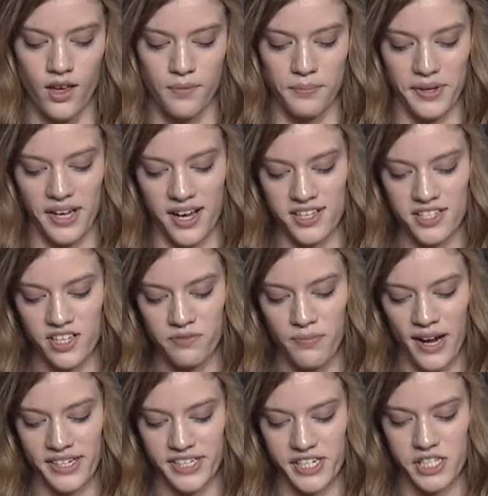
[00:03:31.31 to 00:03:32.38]
Because of
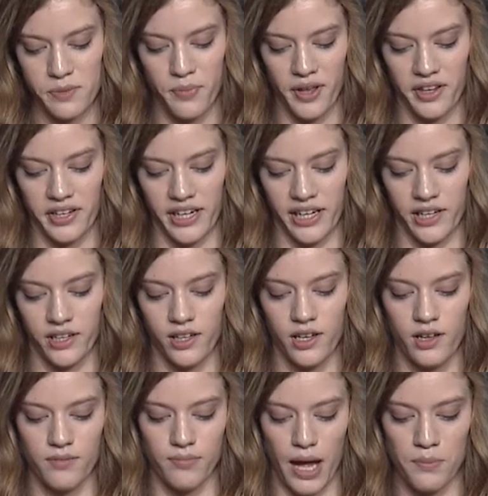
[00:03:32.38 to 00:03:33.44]
my disability,
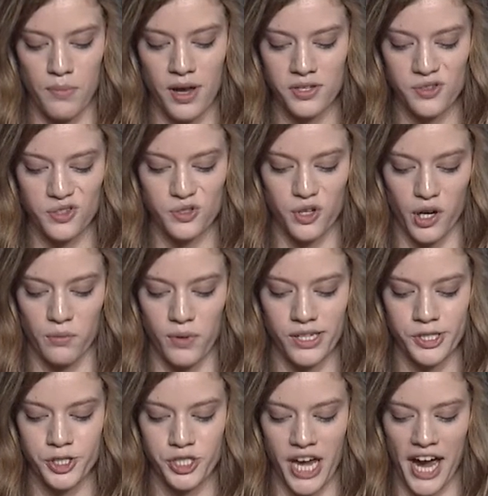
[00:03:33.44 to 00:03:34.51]
my muscles are
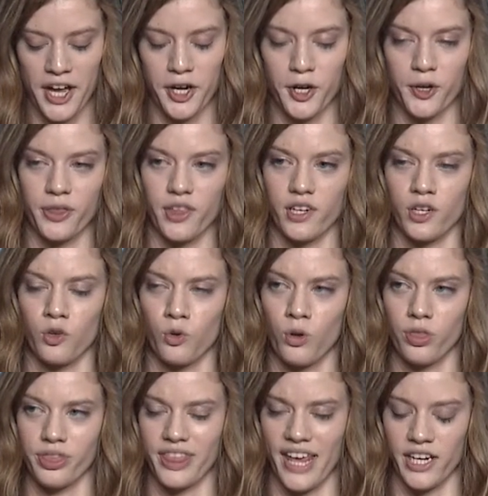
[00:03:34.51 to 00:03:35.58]
much tighter than
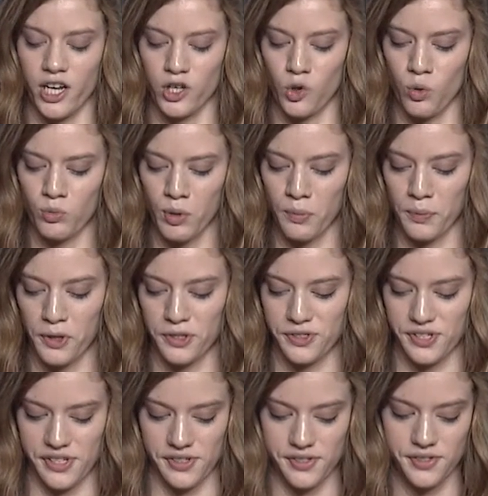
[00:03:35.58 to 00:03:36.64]
a normal
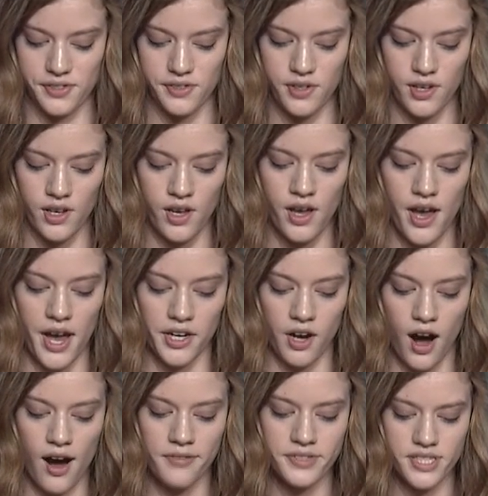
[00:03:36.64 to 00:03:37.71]
person's, and
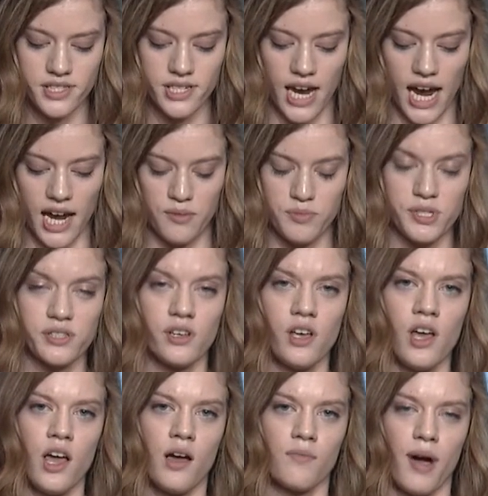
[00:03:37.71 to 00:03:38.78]
oftentimes,
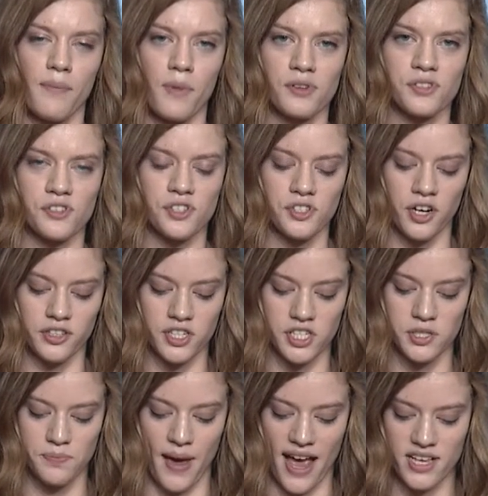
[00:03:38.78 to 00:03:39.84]
my muscles start to
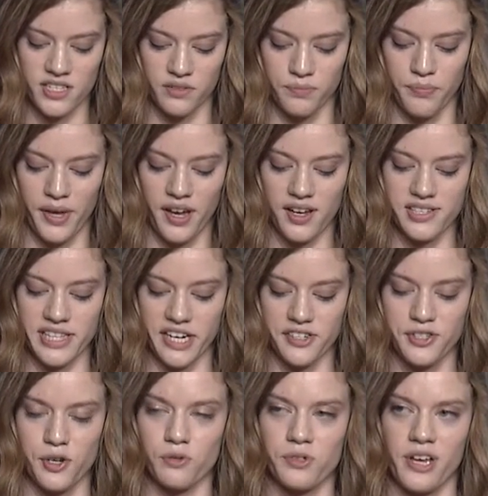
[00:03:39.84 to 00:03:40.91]
spasm because they're
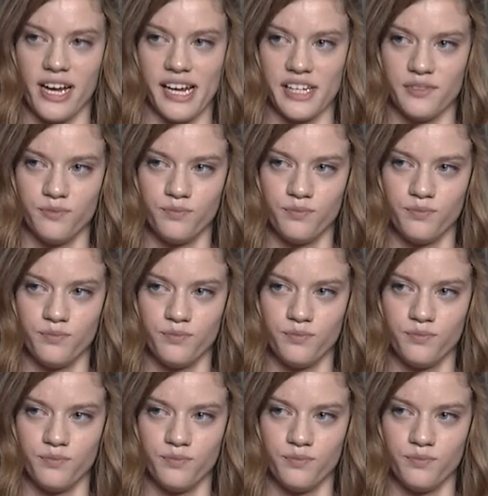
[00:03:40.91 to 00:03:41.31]
so tight.